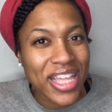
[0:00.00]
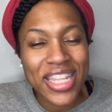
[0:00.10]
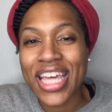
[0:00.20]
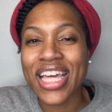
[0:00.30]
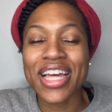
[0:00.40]

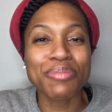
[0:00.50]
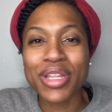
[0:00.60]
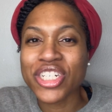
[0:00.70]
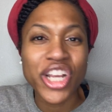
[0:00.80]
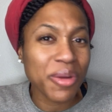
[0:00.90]
Let um
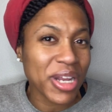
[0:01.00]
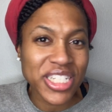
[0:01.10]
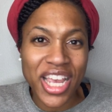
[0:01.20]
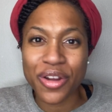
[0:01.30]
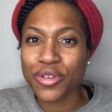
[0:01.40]
share my
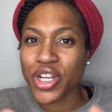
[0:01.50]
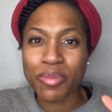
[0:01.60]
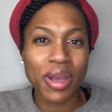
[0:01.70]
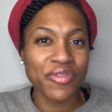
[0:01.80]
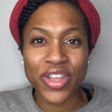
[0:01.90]
channel, share
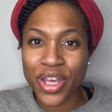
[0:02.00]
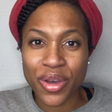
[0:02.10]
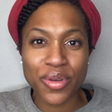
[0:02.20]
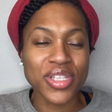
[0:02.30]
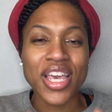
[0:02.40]
my
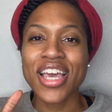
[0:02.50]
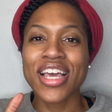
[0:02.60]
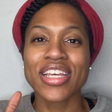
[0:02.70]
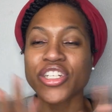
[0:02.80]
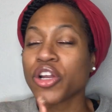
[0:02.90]
videos,
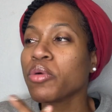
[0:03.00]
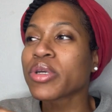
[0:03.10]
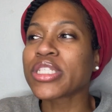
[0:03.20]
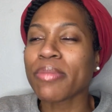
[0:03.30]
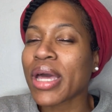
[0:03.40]
share it with
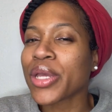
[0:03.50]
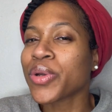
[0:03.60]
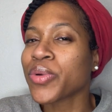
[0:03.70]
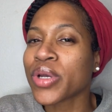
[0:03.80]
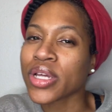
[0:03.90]
somebody
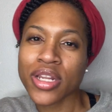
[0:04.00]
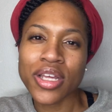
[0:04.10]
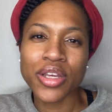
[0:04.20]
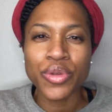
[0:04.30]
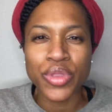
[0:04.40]
who could
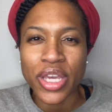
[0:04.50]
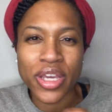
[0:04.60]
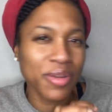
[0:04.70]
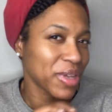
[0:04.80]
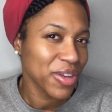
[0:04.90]
you think
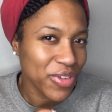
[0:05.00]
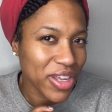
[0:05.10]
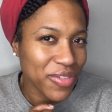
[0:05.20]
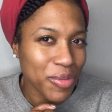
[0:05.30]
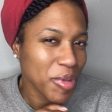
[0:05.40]
could
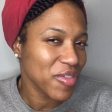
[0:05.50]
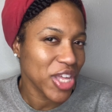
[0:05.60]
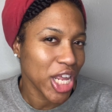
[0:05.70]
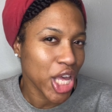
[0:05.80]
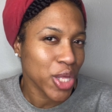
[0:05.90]
benefit from my
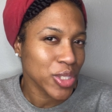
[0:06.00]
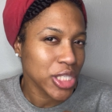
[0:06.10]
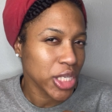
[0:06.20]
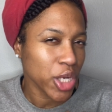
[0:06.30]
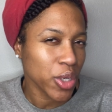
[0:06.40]
videos,
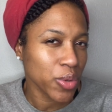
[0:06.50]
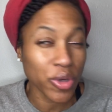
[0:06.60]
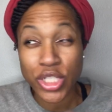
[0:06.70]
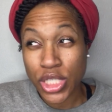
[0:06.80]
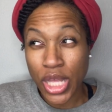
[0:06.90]
you know, or
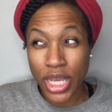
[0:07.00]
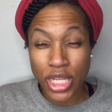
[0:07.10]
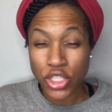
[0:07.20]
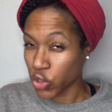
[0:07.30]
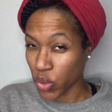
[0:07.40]
just like
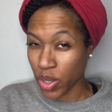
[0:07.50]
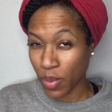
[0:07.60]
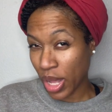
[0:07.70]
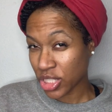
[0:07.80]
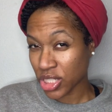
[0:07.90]
enjoy
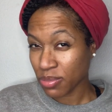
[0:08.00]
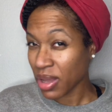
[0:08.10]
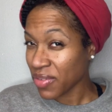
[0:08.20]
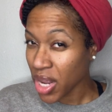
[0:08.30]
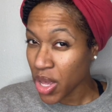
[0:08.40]
watching my
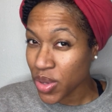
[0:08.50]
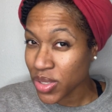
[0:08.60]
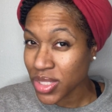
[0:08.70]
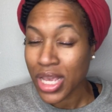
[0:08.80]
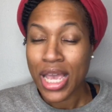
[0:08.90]
videos.